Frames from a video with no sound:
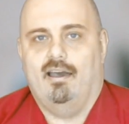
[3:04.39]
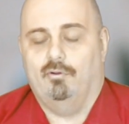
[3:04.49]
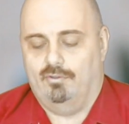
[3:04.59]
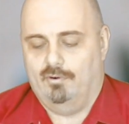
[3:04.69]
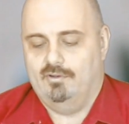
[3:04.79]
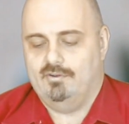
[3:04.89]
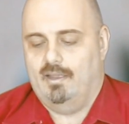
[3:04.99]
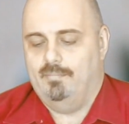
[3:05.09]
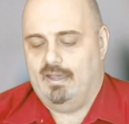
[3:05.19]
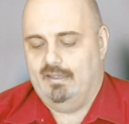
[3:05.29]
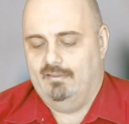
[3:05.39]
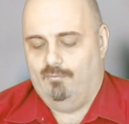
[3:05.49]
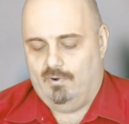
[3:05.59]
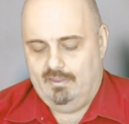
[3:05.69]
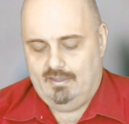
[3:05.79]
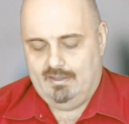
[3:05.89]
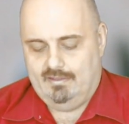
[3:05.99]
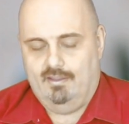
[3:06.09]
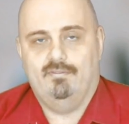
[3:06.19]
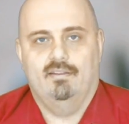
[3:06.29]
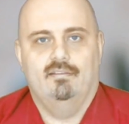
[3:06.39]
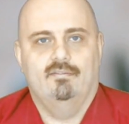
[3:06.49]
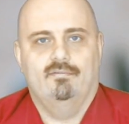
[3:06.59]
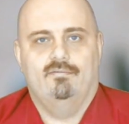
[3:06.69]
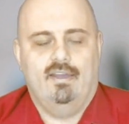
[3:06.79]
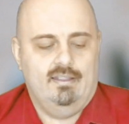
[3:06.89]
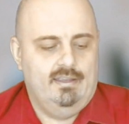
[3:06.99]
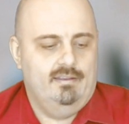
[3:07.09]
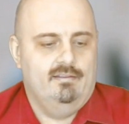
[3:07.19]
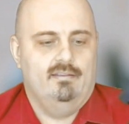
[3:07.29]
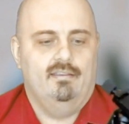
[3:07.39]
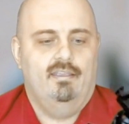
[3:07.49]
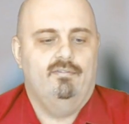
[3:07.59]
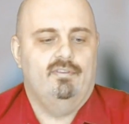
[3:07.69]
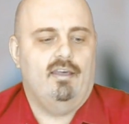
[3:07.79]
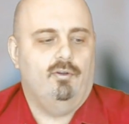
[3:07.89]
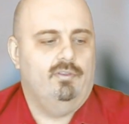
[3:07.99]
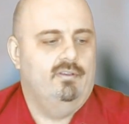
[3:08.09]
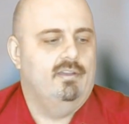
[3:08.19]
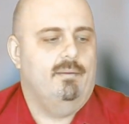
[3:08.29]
outdoor tripod, the one that if it finally gives out,